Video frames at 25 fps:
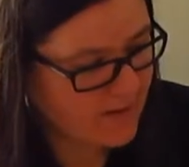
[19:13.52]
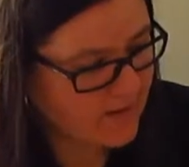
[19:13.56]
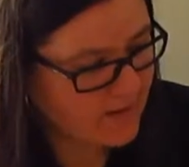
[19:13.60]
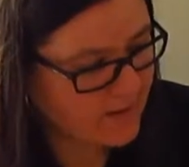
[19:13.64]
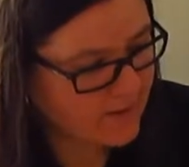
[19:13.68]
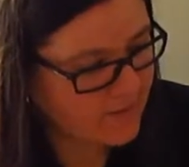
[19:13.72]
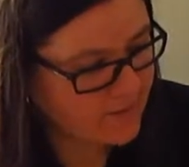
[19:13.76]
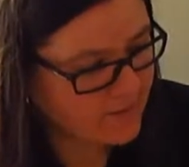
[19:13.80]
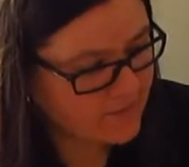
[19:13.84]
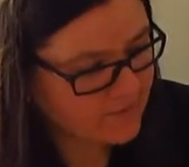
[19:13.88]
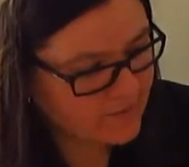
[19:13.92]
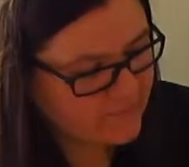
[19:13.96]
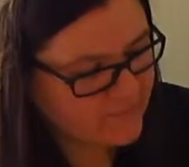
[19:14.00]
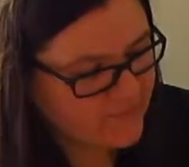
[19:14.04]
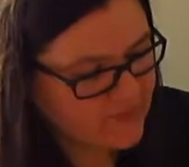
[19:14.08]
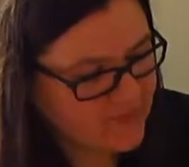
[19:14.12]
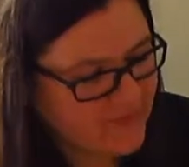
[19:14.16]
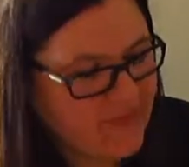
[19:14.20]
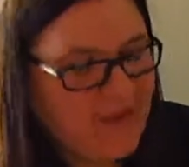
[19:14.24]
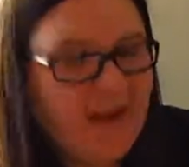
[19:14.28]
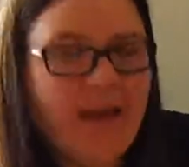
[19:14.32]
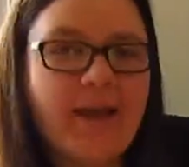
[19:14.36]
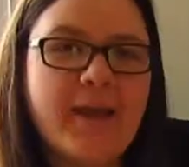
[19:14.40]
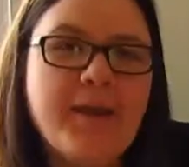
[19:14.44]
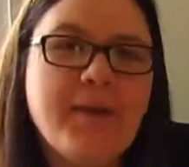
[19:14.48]
I don't
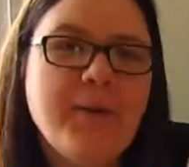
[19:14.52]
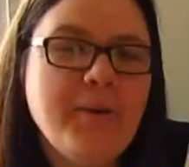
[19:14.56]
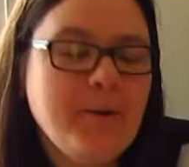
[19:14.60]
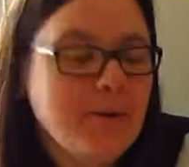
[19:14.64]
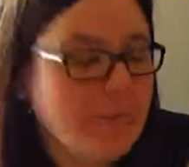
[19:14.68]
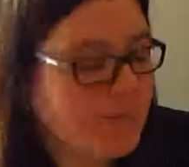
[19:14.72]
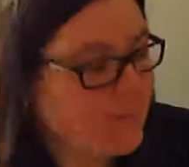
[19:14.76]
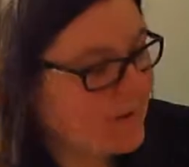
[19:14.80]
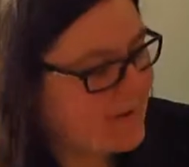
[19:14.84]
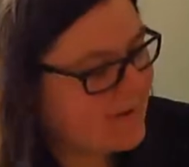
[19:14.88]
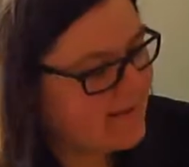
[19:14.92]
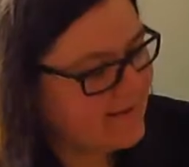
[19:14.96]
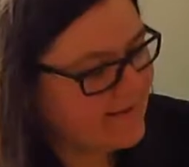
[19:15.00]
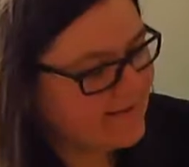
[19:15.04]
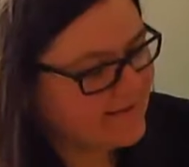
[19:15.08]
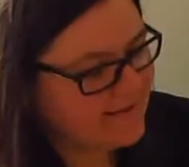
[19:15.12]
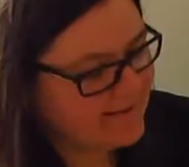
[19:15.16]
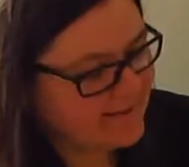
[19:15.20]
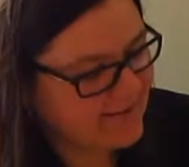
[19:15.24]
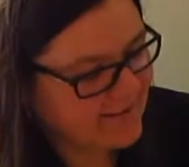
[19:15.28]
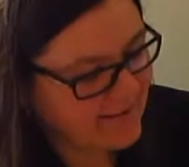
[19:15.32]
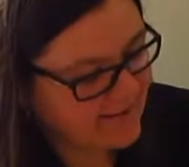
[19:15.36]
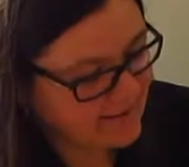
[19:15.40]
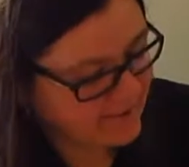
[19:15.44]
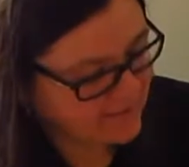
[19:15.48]
know why they
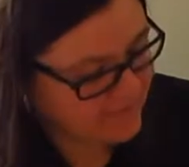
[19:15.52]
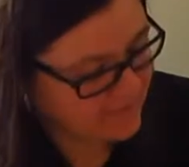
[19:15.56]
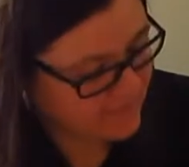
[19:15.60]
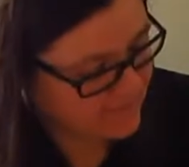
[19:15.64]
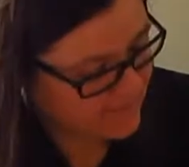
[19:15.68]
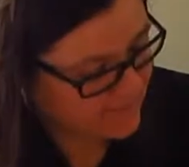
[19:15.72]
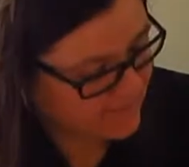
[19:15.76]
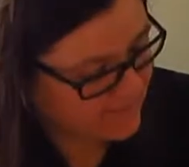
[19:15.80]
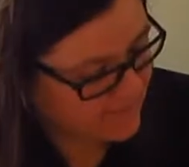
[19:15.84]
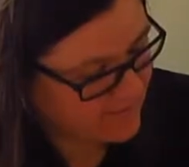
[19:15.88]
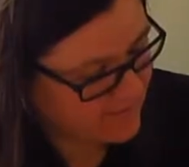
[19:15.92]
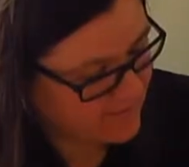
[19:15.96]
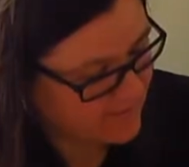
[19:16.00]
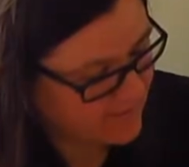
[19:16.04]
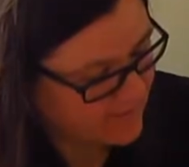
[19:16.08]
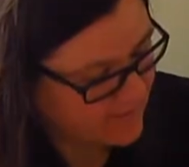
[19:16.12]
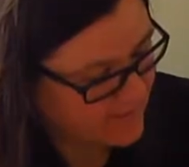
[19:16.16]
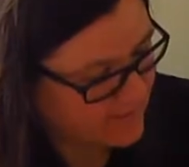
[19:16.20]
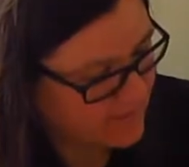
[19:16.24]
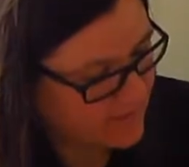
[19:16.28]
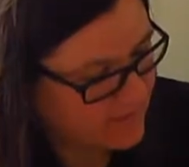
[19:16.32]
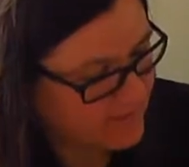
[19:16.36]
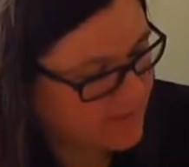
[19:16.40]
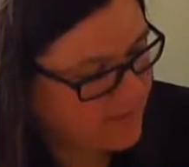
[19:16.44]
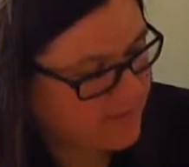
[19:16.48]
did that.
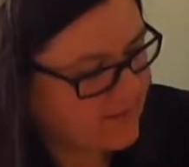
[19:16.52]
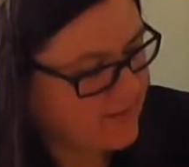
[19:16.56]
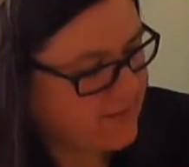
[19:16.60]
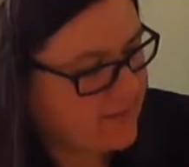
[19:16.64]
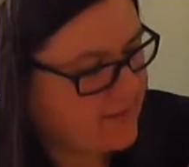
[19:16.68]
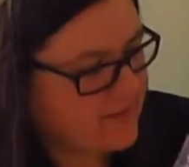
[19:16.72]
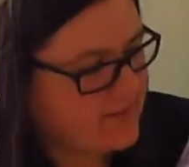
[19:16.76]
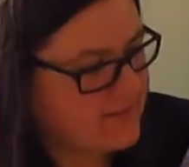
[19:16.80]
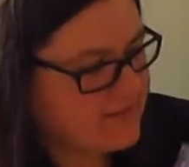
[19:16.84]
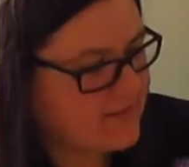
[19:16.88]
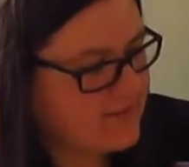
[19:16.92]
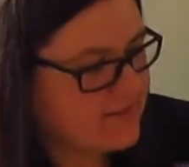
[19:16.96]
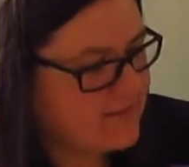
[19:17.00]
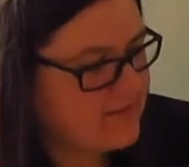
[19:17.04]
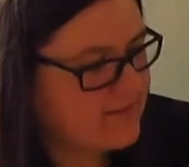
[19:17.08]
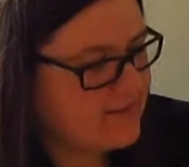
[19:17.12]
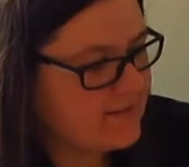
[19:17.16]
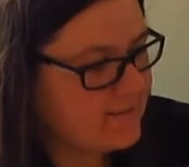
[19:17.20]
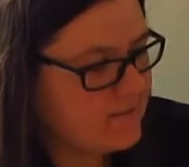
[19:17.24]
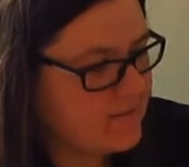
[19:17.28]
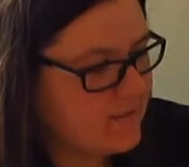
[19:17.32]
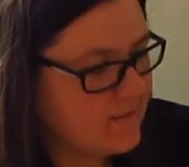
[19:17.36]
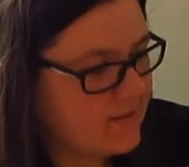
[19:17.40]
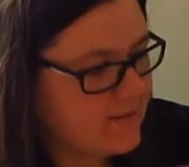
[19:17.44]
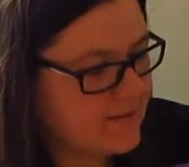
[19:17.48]
And then there's, this is the
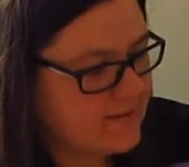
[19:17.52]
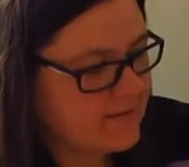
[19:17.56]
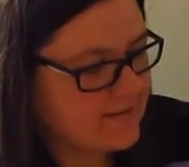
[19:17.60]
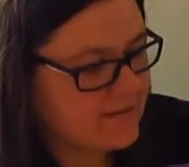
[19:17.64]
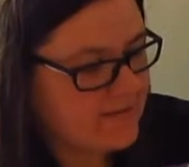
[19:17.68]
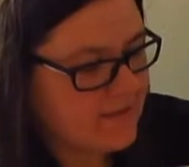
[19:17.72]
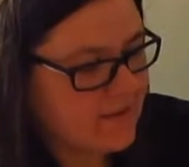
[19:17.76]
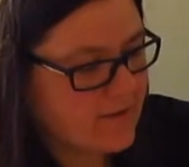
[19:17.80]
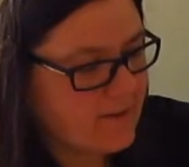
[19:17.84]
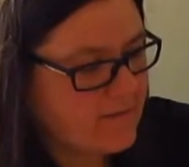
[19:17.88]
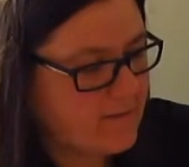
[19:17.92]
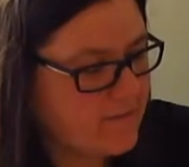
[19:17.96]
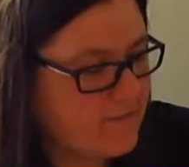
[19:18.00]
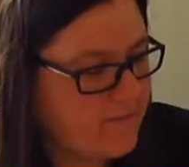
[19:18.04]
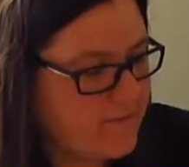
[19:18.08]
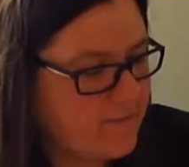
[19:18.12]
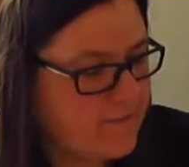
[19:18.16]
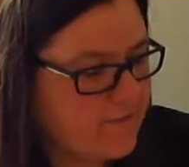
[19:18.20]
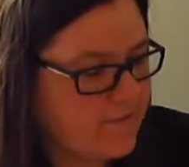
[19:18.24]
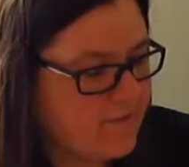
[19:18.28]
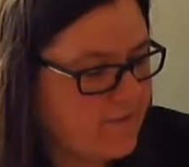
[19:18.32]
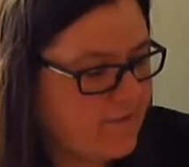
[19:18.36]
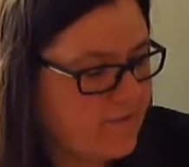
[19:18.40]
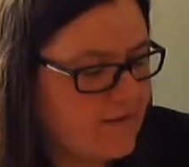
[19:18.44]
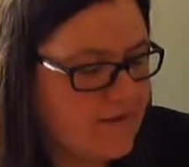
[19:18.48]
book itself.
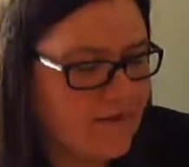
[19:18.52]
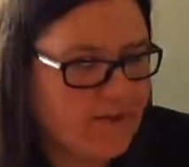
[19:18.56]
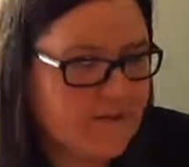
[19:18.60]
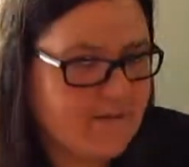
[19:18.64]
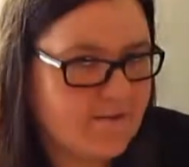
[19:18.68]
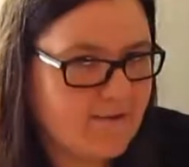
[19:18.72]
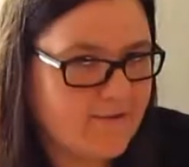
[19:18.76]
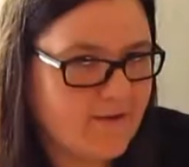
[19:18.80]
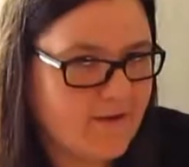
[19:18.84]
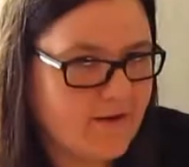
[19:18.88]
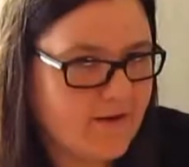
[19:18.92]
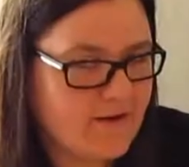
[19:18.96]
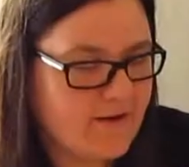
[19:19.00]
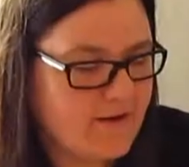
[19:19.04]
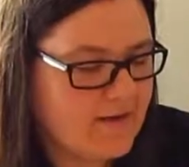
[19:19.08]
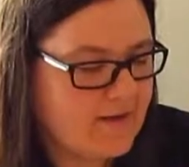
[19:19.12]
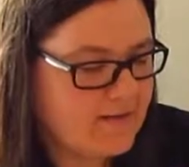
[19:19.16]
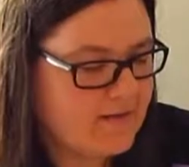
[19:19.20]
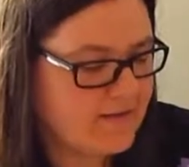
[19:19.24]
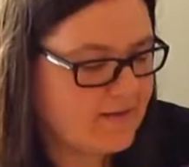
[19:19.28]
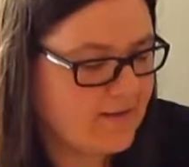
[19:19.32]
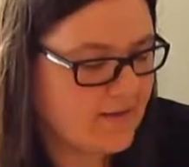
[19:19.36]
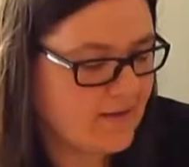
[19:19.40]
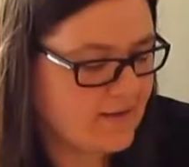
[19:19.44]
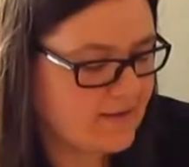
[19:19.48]
It has a very
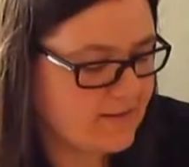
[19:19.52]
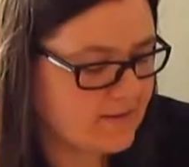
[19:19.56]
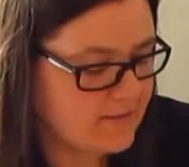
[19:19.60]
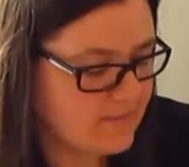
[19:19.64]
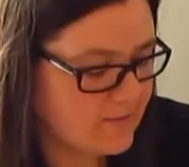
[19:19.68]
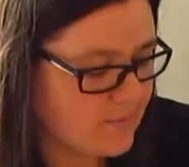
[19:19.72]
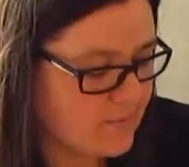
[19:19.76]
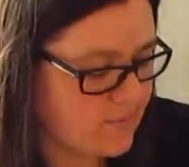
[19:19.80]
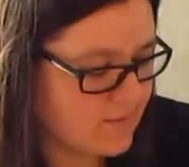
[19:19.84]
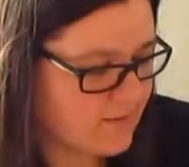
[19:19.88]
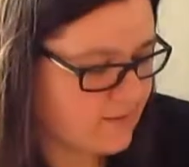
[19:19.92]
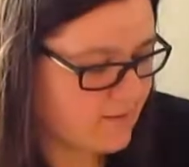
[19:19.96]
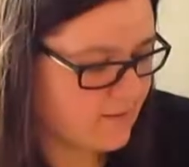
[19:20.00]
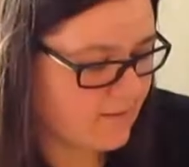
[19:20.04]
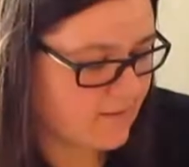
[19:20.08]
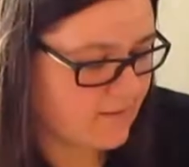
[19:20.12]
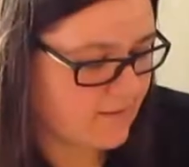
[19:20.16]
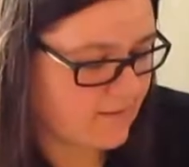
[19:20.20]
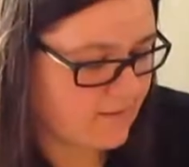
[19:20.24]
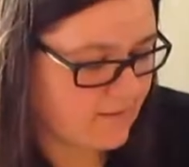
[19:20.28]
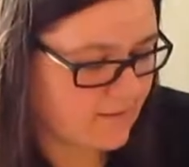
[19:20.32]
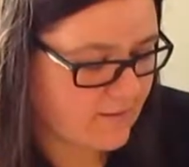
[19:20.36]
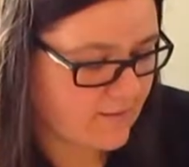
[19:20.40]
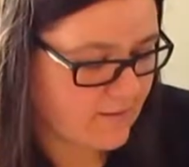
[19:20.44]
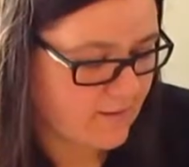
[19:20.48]
nice book on
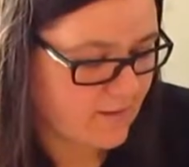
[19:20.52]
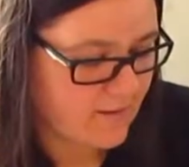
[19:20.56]
it.